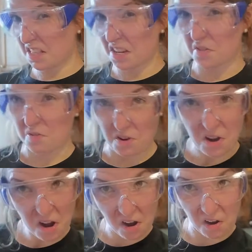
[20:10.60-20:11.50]
that you
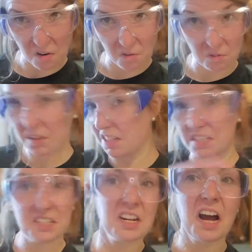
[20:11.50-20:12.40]
know is
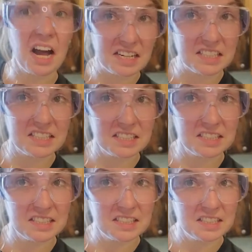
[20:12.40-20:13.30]
not
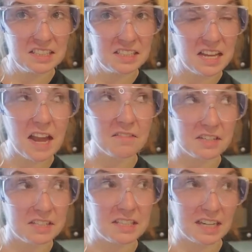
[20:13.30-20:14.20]

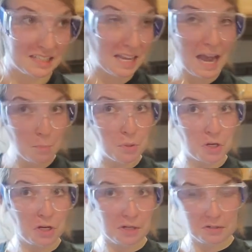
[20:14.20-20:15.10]
everything that's
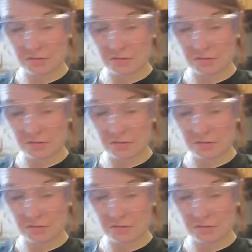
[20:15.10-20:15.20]
happening,